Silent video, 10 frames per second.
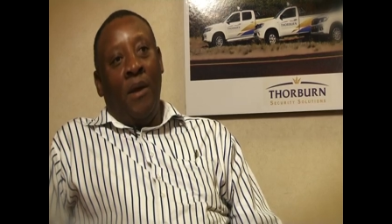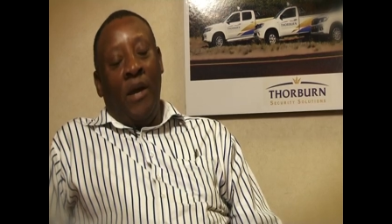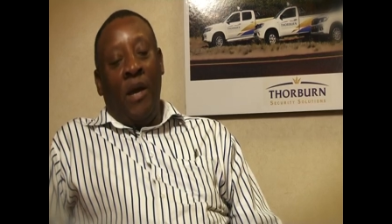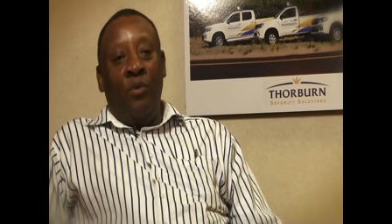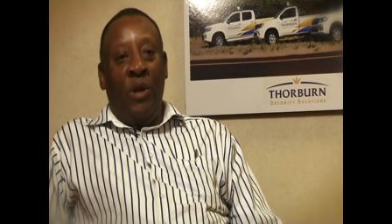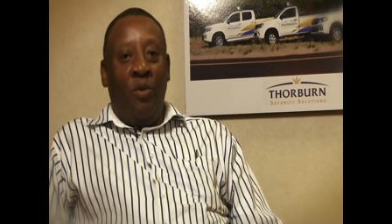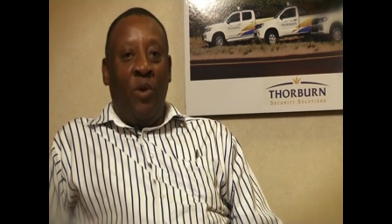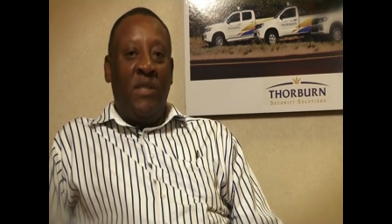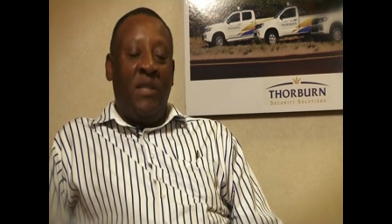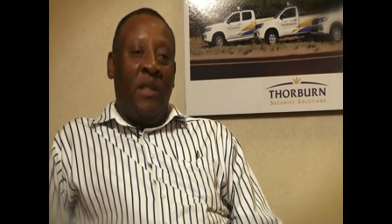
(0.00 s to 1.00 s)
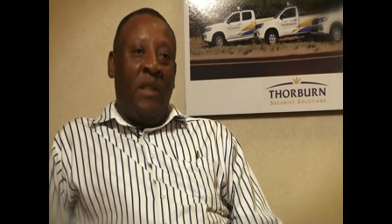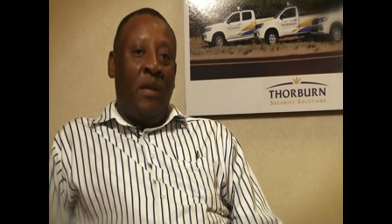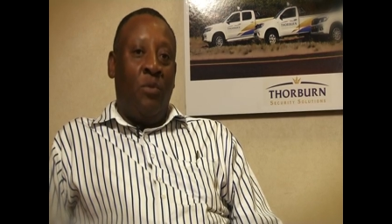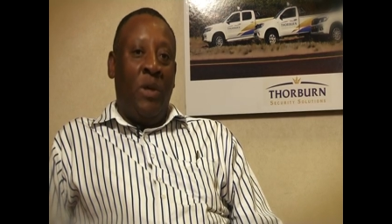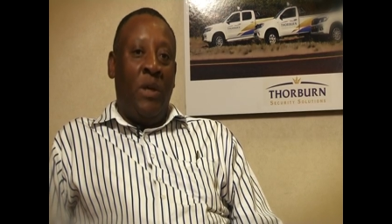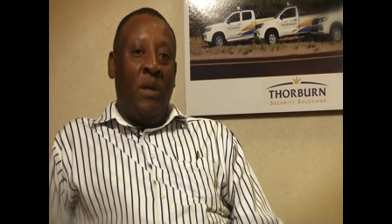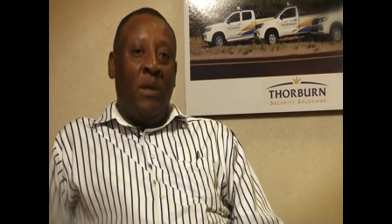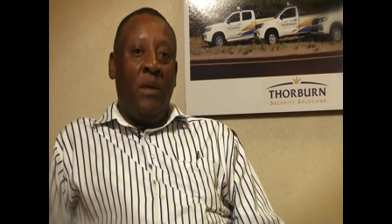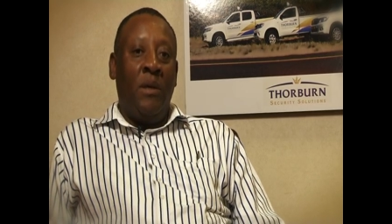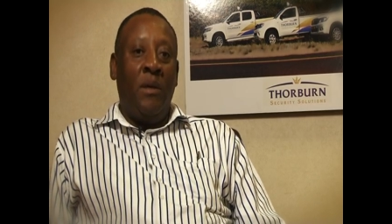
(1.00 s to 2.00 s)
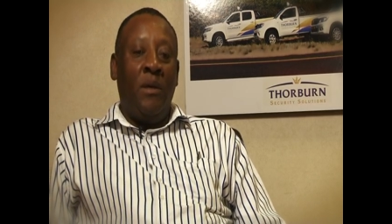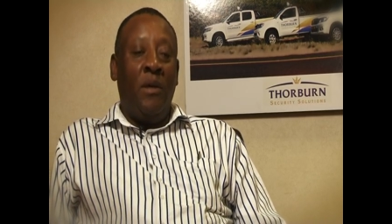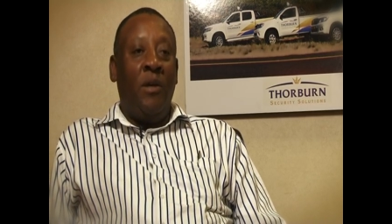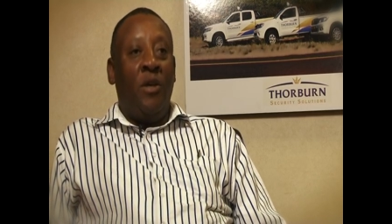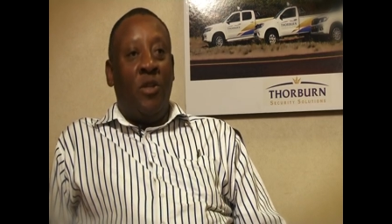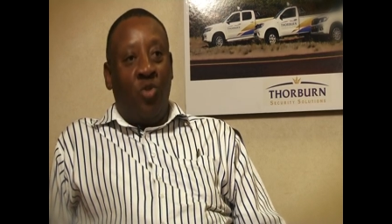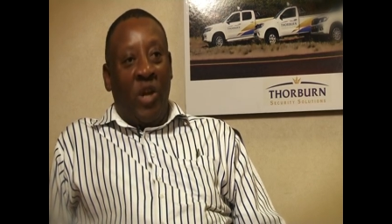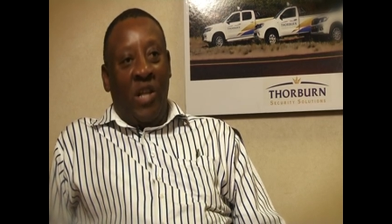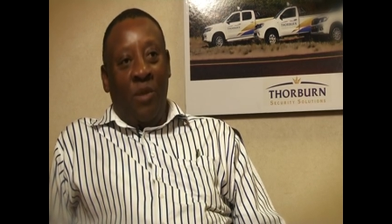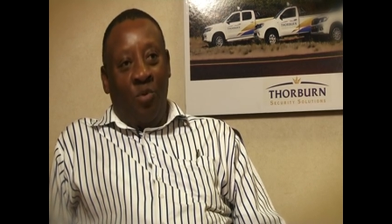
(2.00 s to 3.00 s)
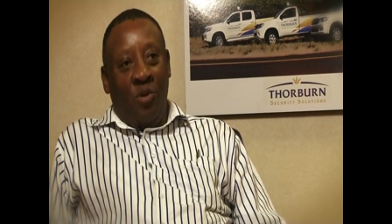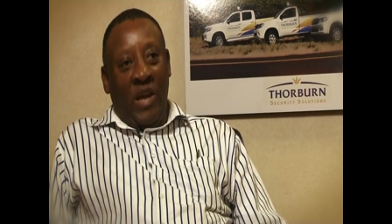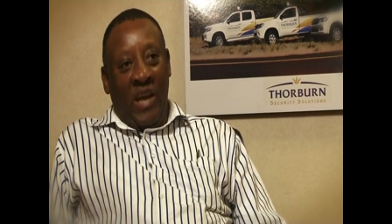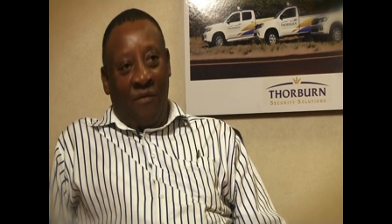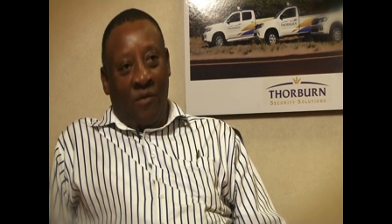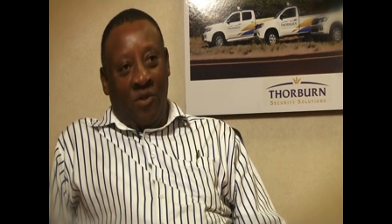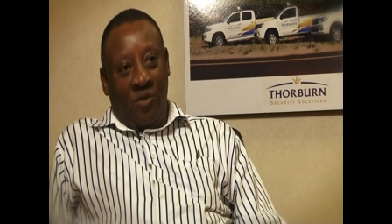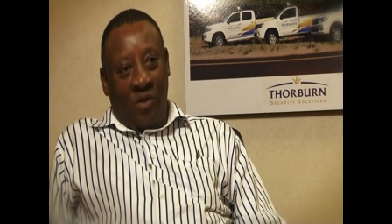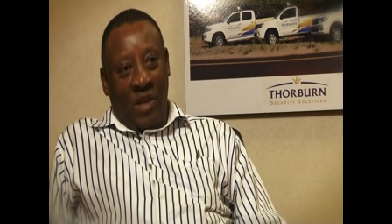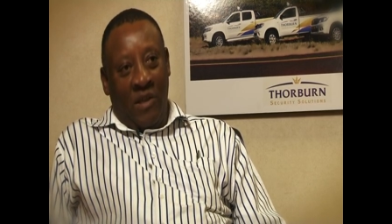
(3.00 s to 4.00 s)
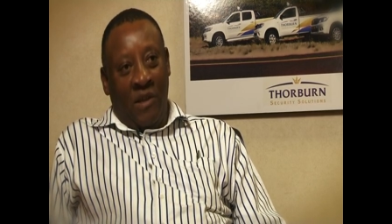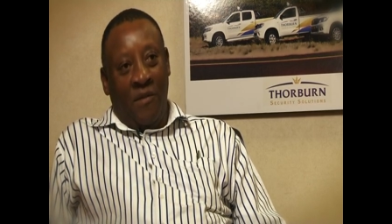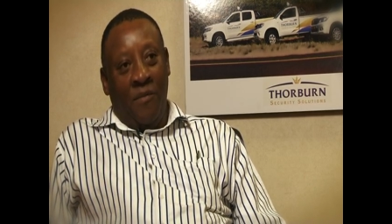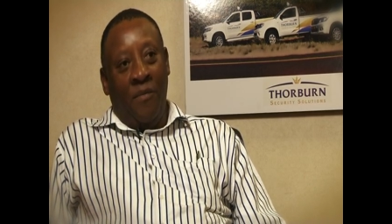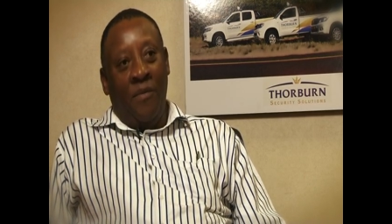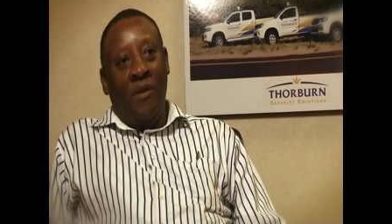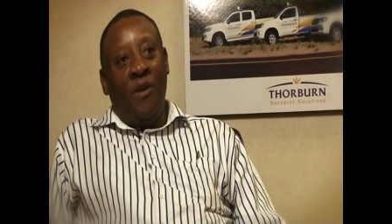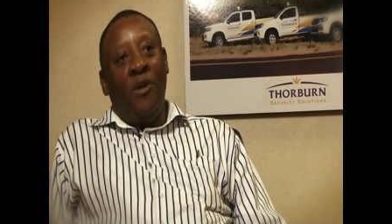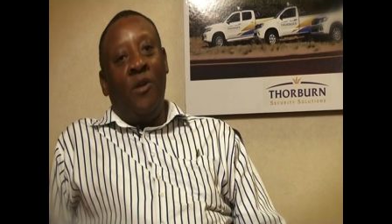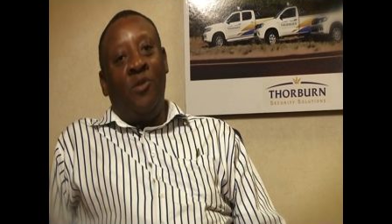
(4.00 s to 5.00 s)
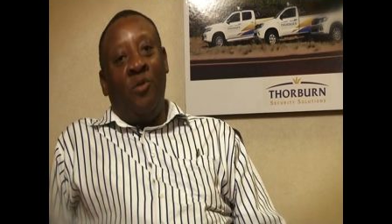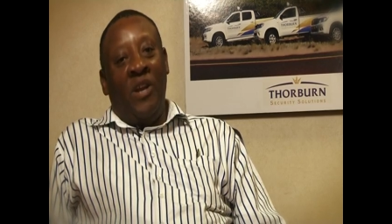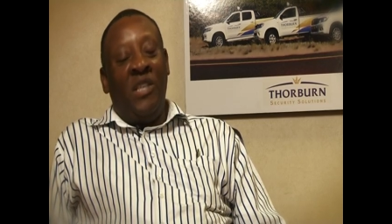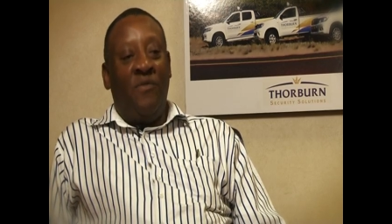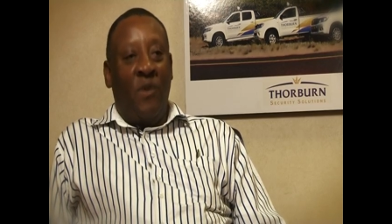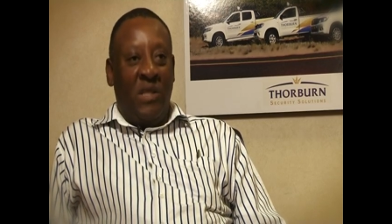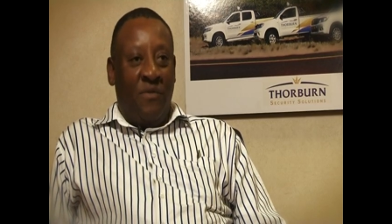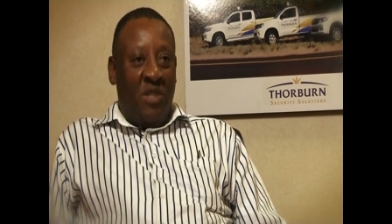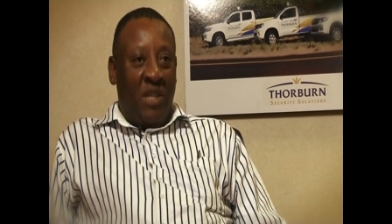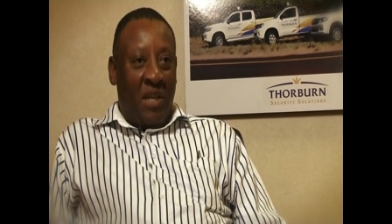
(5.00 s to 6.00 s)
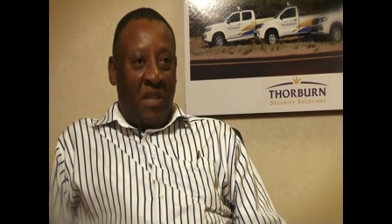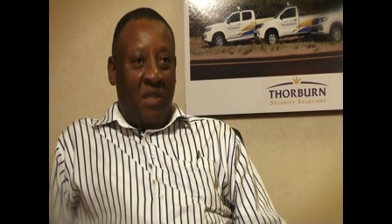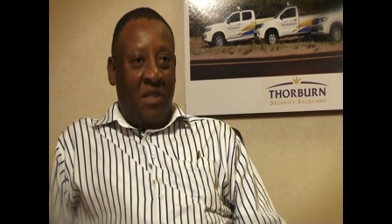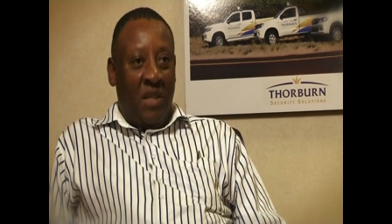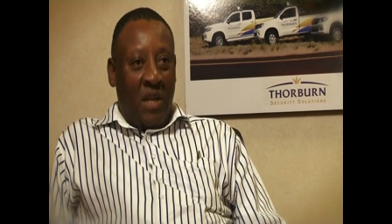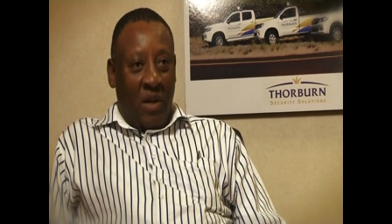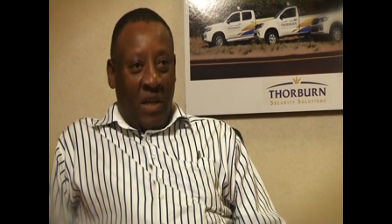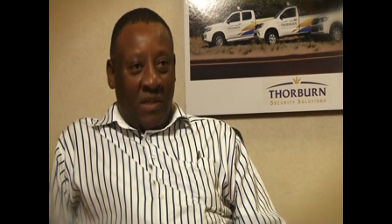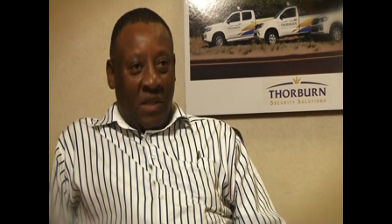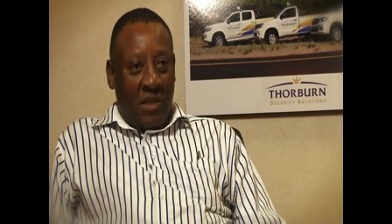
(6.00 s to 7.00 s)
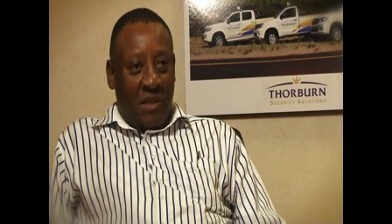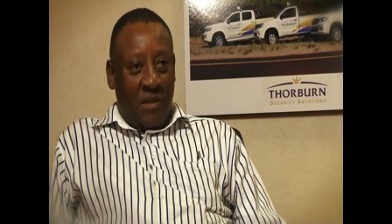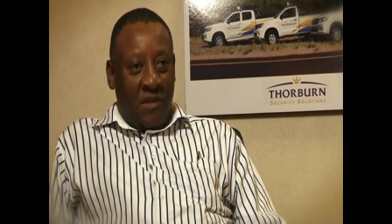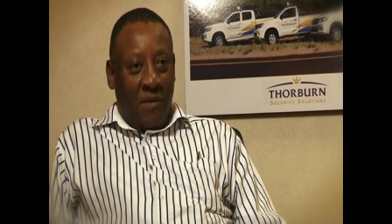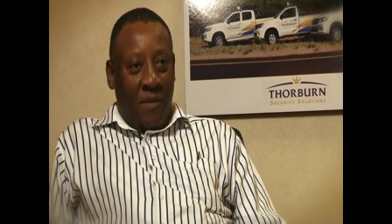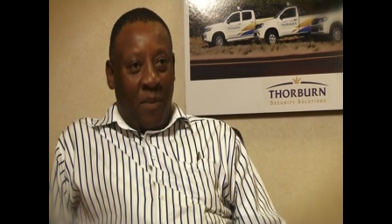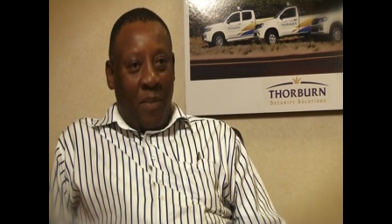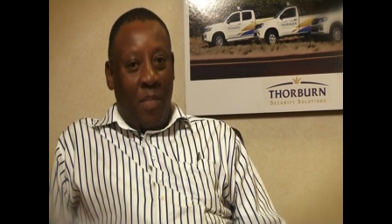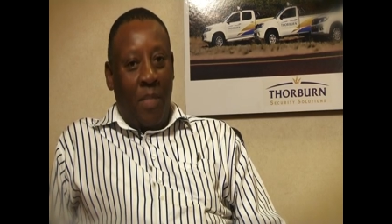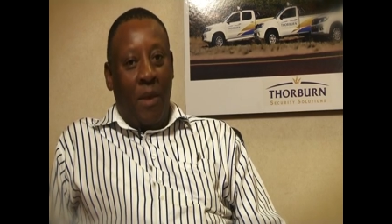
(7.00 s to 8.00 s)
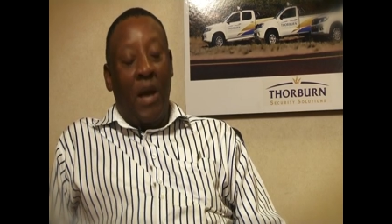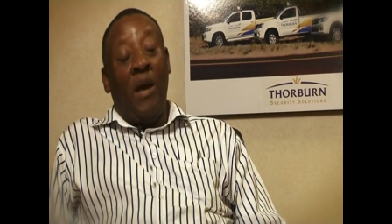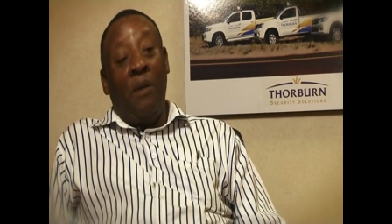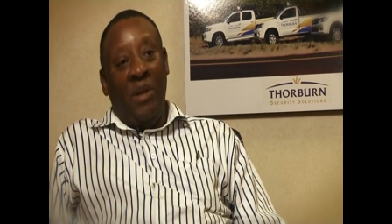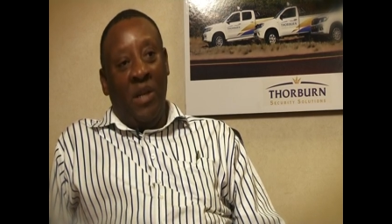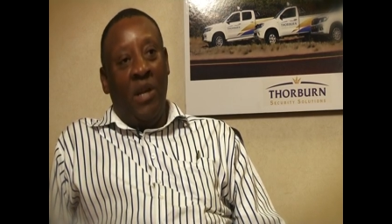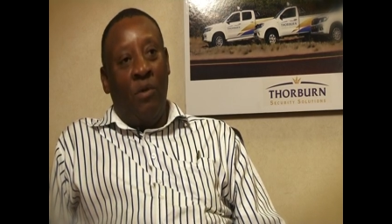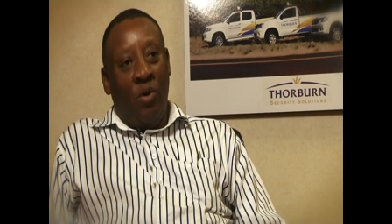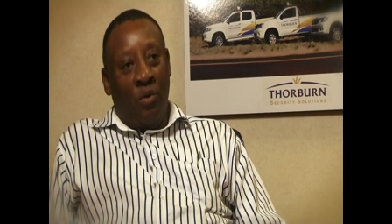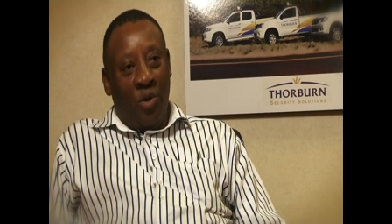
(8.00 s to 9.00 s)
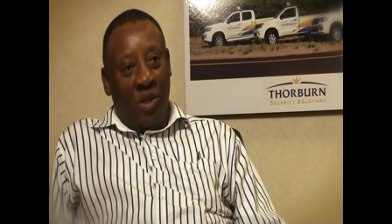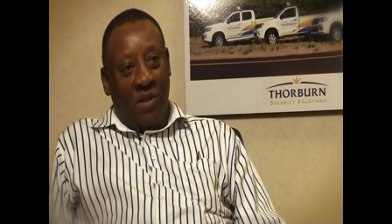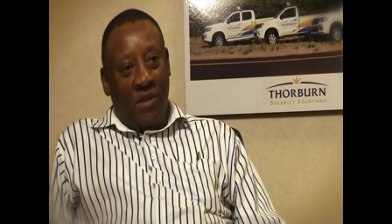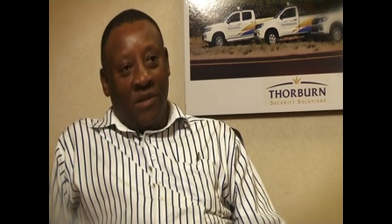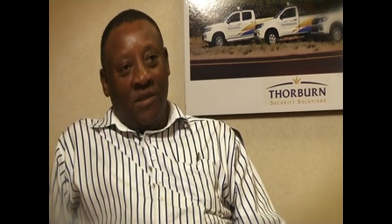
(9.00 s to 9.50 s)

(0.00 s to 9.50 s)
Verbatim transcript: and we requested that we jointly put our efforts together to raise funds for charities and organizations, I mean in our community.